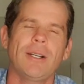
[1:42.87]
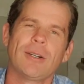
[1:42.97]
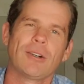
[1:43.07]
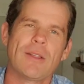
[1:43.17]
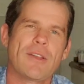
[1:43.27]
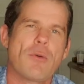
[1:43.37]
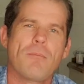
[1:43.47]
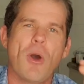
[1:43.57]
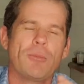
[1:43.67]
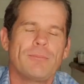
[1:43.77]
all
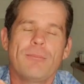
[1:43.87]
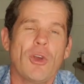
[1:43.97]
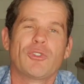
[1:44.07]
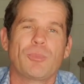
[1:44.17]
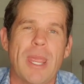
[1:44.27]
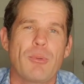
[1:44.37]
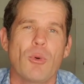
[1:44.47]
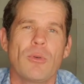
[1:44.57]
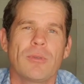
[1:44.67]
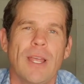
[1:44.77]
right, most people,
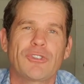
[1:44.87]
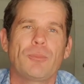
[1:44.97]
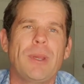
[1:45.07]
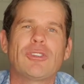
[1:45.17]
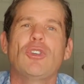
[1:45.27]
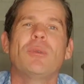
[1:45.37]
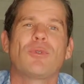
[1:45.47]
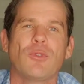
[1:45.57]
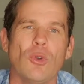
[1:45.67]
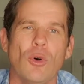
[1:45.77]
that's the biggest human
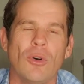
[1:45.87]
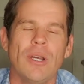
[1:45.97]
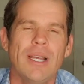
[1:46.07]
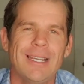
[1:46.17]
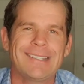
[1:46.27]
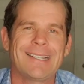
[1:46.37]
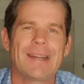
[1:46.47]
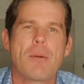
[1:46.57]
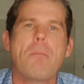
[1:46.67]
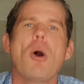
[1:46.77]
flaw, is letting our
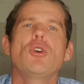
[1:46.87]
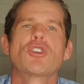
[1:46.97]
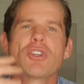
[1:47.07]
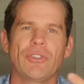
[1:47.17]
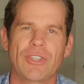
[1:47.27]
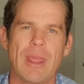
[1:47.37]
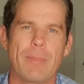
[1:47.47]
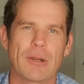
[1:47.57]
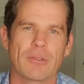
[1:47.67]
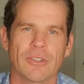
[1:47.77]
emotions get the
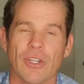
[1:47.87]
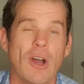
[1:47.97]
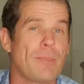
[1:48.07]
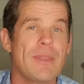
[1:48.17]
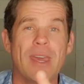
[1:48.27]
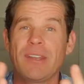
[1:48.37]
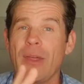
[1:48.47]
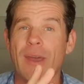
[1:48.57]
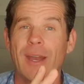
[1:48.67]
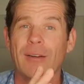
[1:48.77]
better of us. And I've been there,
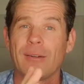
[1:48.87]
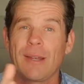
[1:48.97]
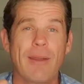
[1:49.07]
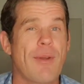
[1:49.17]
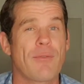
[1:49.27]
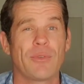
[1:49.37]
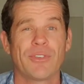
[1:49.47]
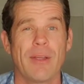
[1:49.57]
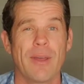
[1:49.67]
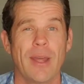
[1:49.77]
done that. All right? Everyone's
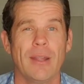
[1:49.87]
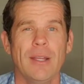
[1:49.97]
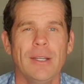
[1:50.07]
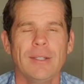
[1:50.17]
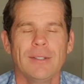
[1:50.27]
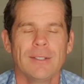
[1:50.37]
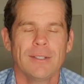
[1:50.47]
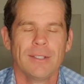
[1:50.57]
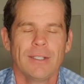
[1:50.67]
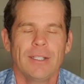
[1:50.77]
done that.
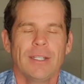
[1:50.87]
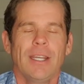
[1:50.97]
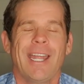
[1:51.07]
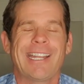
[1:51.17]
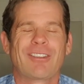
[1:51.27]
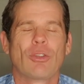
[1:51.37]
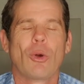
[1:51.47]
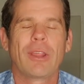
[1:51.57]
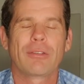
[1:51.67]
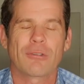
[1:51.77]
At age
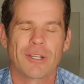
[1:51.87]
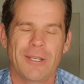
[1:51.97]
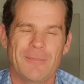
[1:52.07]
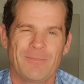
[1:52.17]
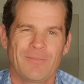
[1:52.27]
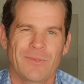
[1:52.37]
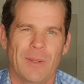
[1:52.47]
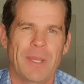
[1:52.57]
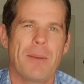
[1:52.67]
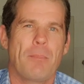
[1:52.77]
33,
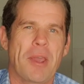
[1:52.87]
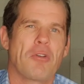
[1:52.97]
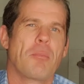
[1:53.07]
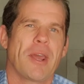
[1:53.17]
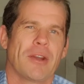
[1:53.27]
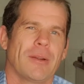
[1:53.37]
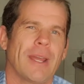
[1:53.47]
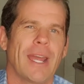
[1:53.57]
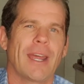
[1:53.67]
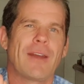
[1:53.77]
I'm getting better and better
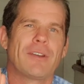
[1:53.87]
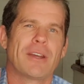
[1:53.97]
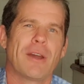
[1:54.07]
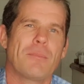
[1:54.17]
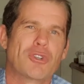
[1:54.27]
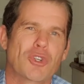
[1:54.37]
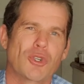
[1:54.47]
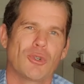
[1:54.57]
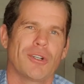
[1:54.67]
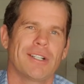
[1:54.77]
at having a
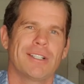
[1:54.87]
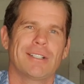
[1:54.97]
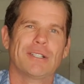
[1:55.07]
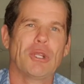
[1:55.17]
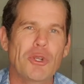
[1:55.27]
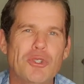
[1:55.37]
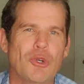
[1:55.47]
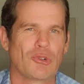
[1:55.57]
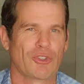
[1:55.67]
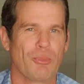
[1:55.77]
mature, logical
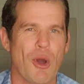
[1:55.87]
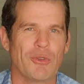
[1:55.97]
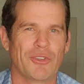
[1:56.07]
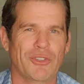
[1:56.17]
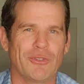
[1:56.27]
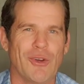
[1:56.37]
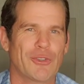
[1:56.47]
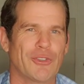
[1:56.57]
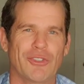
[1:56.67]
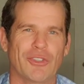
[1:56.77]
response
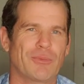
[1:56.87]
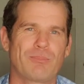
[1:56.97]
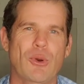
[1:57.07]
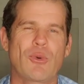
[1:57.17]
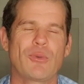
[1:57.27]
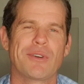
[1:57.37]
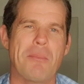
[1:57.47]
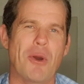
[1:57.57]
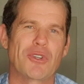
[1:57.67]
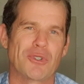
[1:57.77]
versus just
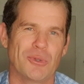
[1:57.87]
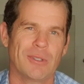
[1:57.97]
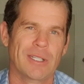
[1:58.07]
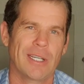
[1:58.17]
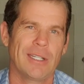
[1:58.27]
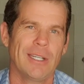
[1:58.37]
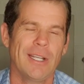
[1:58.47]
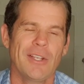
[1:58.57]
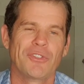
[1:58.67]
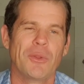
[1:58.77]
emotional, okay?
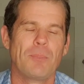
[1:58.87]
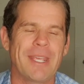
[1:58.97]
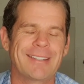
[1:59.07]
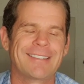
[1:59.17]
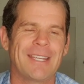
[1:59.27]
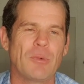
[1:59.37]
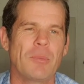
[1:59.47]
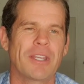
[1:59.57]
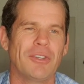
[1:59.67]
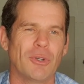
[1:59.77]
So the biggest thing women
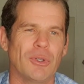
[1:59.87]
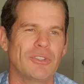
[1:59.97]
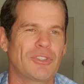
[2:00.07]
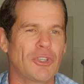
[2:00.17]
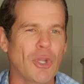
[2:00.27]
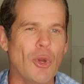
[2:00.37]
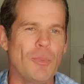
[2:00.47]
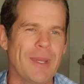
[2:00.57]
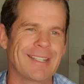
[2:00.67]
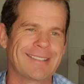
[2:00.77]
can do, the 2
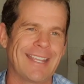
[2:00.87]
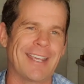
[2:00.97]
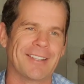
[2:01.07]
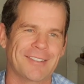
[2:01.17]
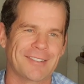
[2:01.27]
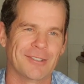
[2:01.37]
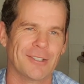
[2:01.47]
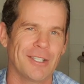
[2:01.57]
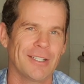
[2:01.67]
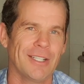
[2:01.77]
biggest things,
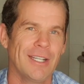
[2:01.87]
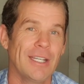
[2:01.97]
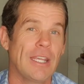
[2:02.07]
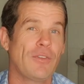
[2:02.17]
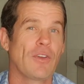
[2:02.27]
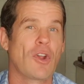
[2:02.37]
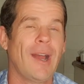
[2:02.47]
right? If your guy